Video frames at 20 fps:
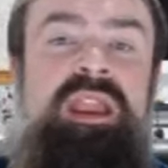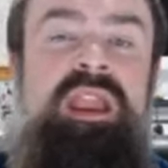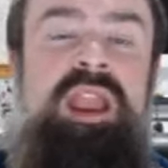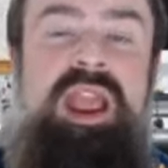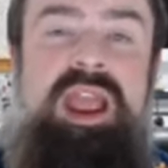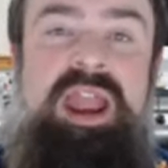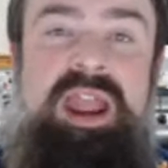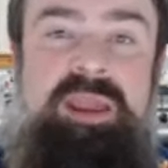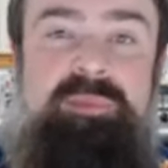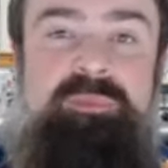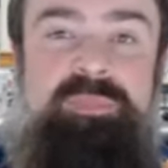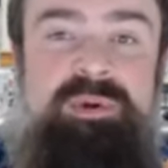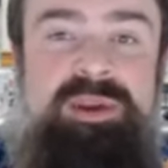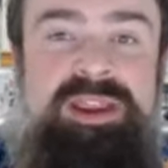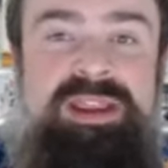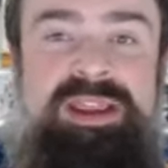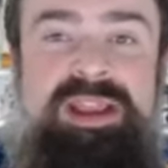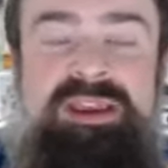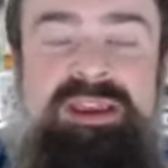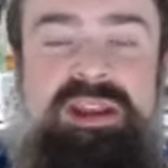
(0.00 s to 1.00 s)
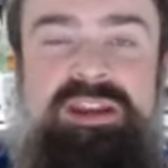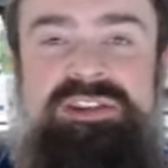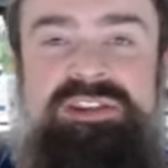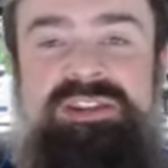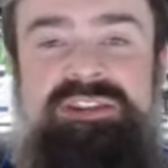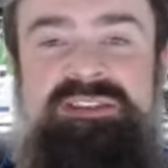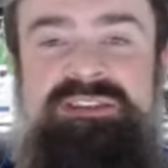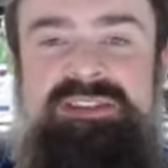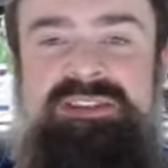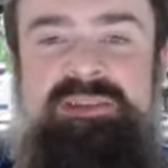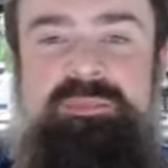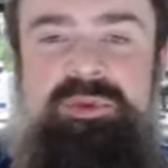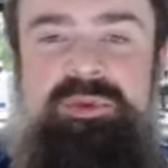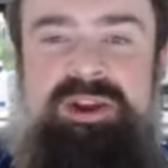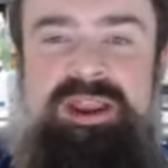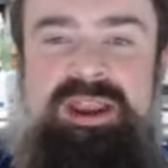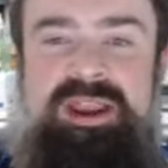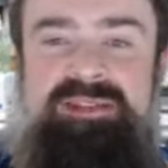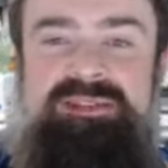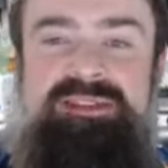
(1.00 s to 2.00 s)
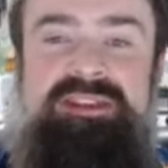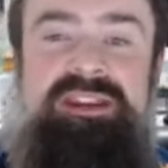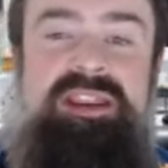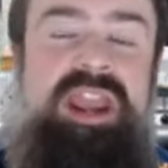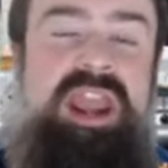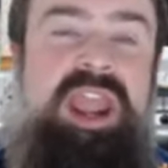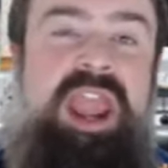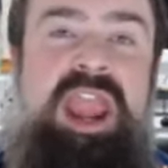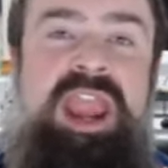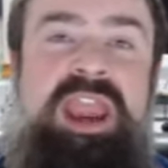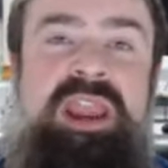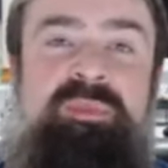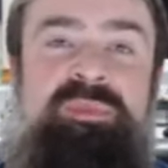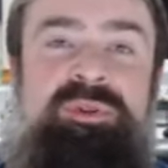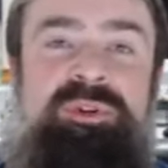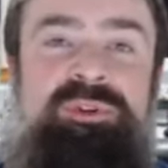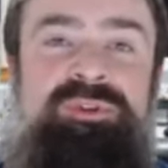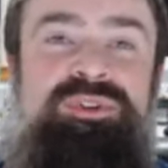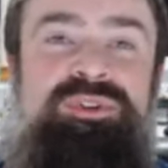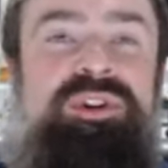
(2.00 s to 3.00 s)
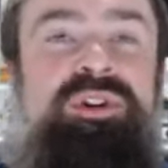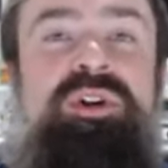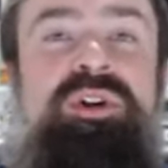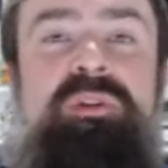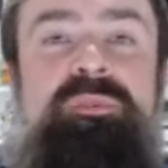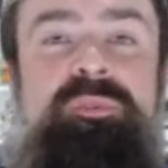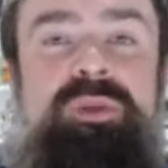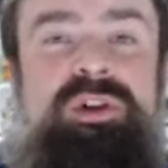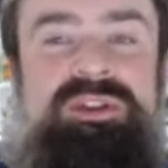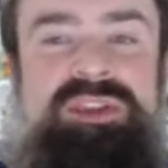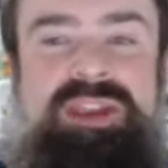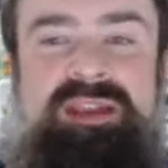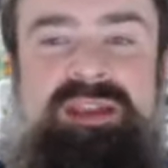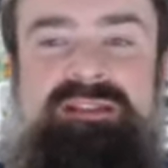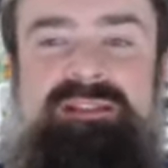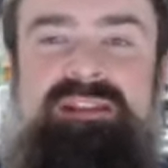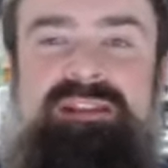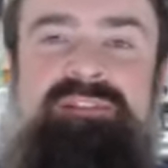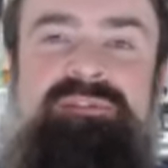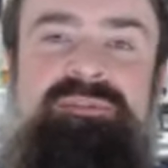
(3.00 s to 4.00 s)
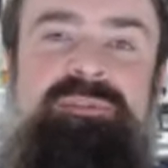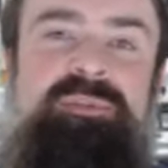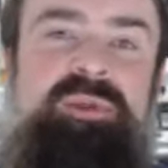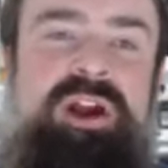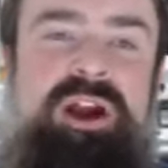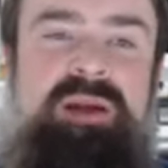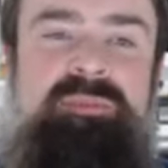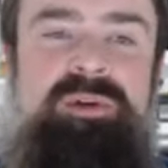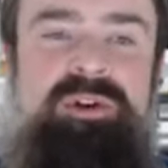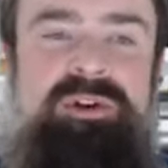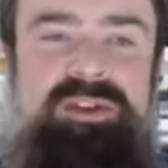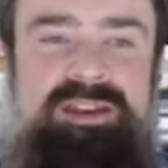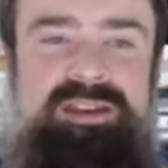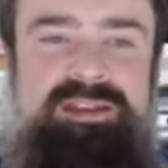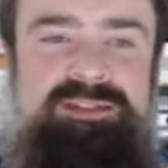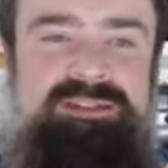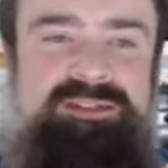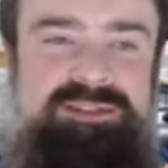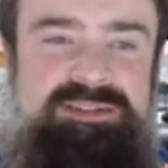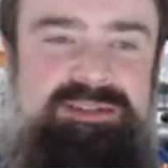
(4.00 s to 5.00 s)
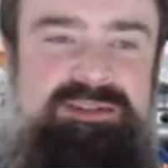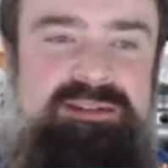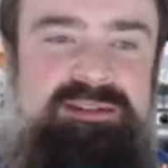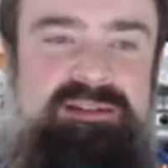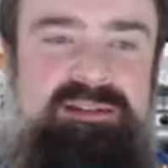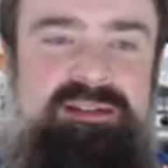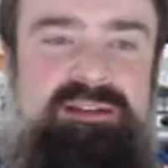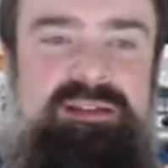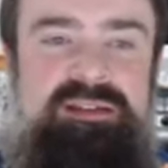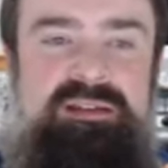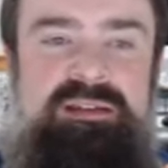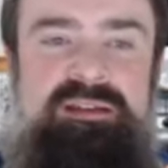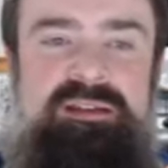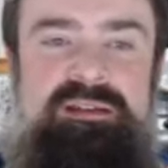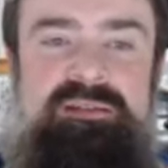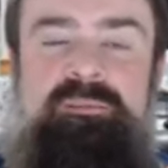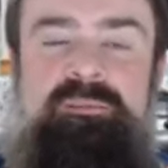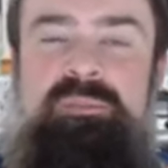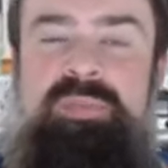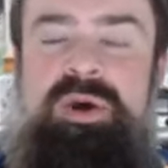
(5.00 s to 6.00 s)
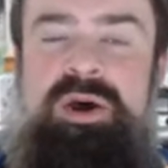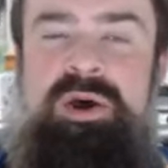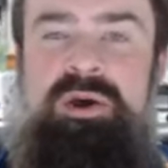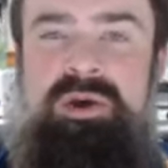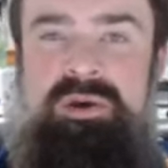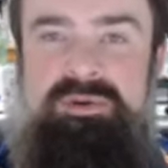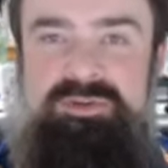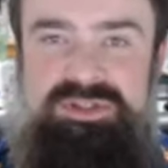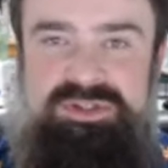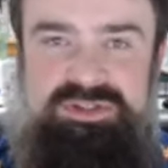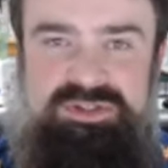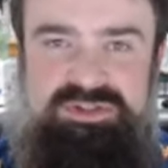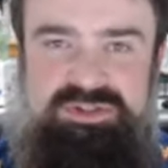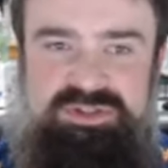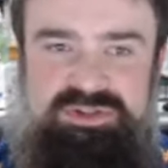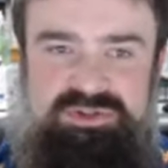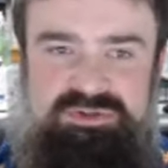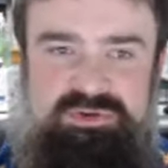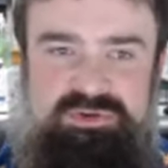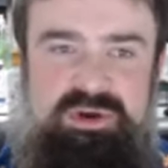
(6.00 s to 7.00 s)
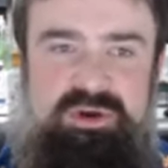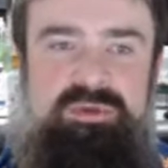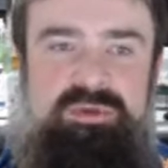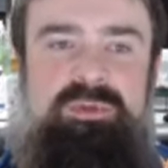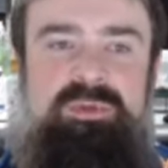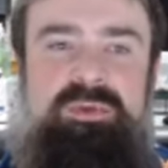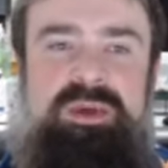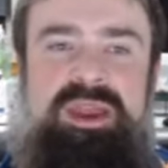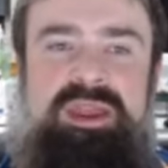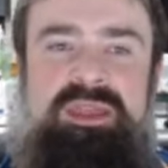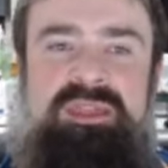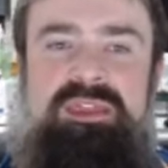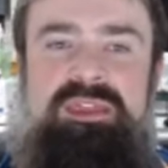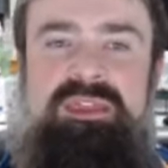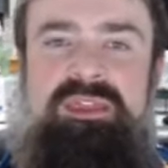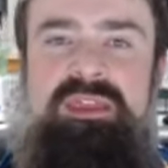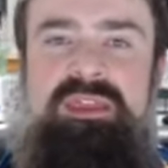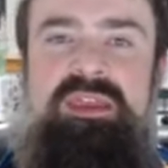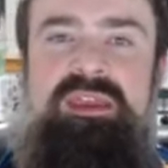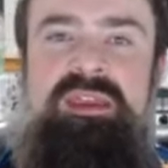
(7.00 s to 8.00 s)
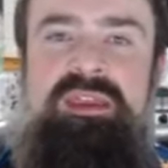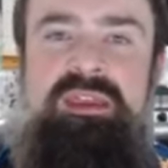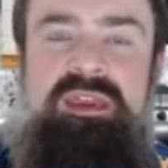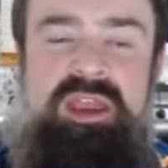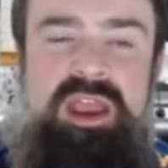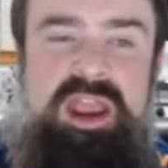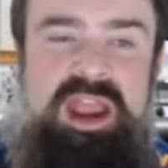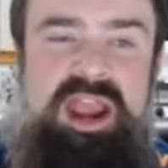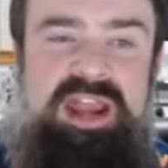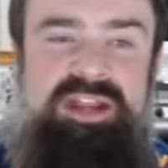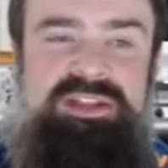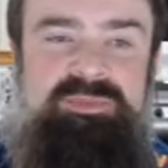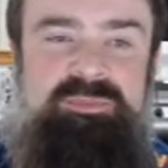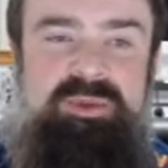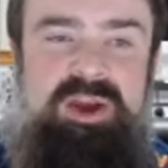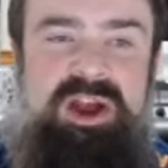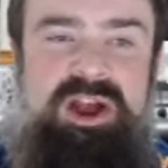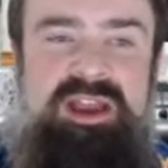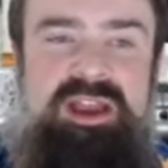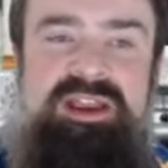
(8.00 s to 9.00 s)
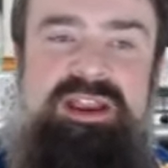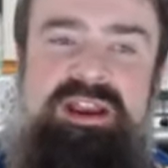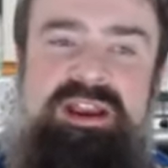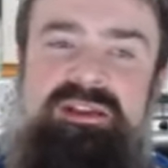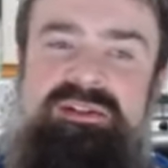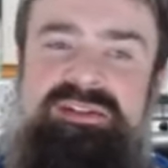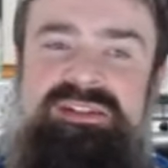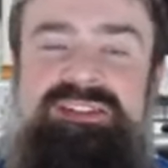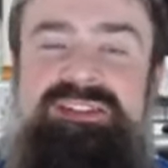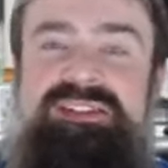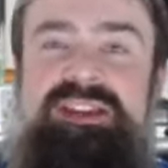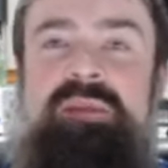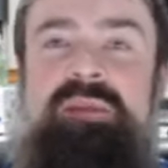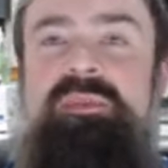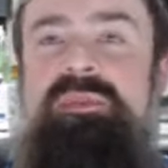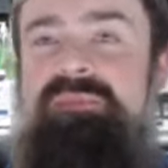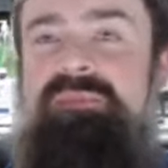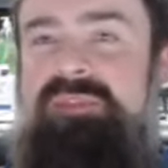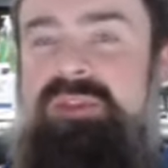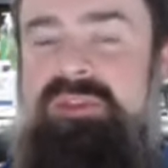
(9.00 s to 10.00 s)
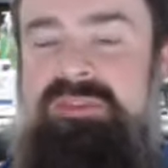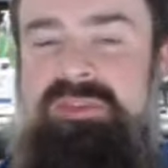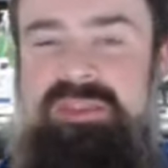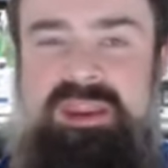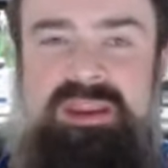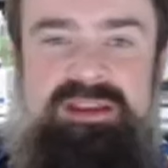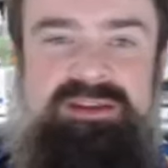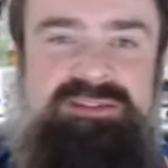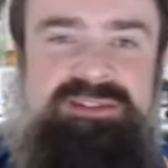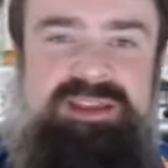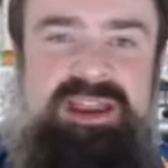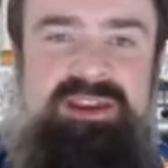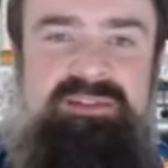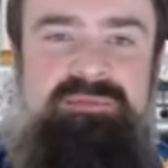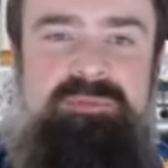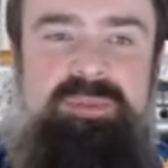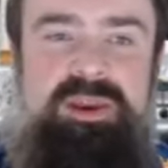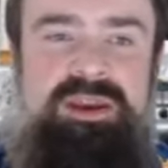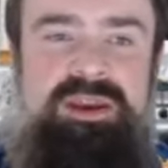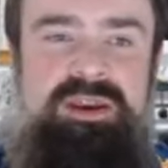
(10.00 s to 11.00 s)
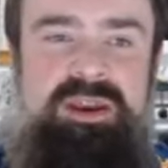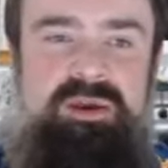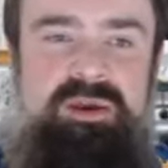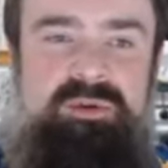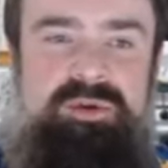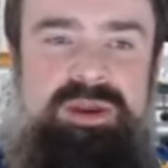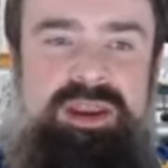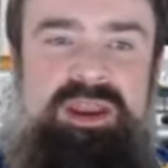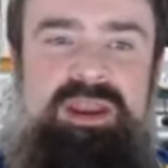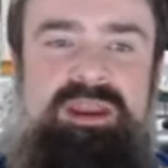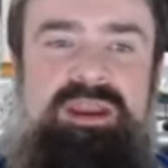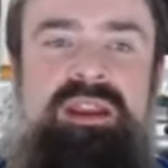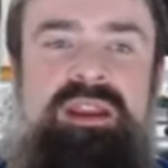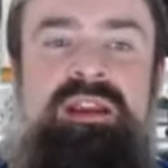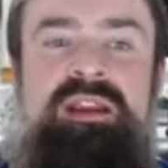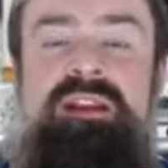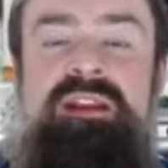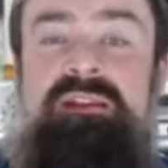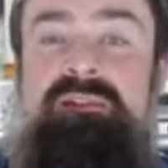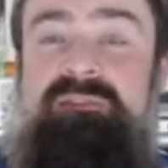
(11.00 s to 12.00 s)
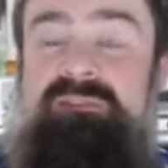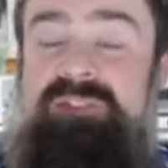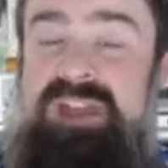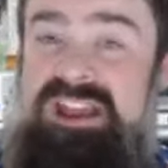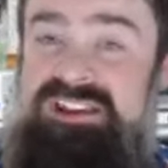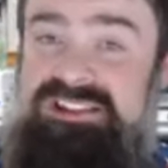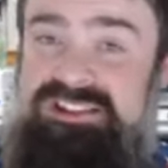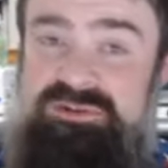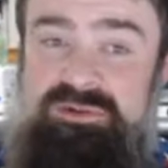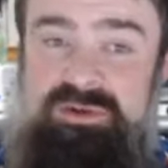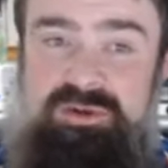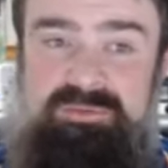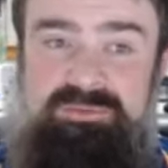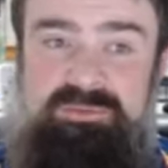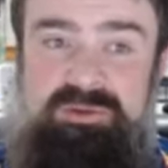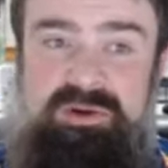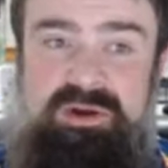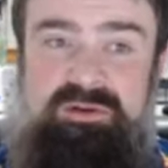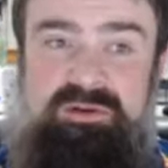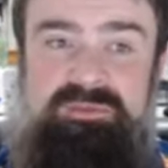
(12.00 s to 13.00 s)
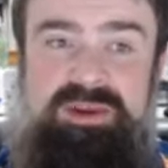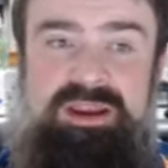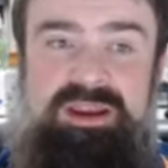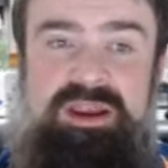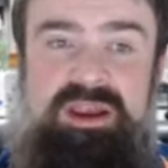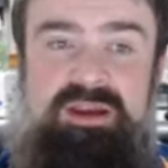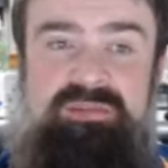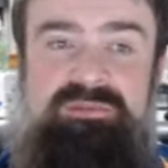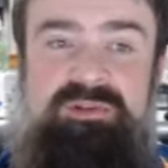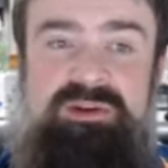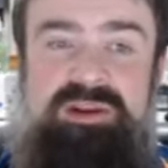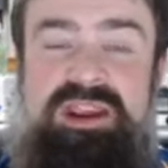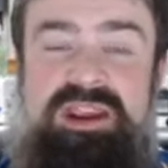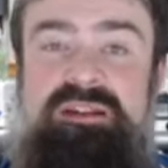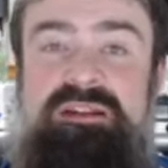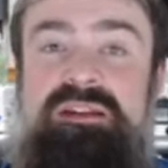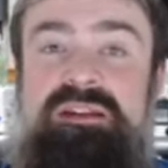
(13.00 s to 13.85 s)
And it preconditions the brain to enable neuroprotective properties. Post stroke with hbot, here's some of the things that have been noted: faster overall recovery,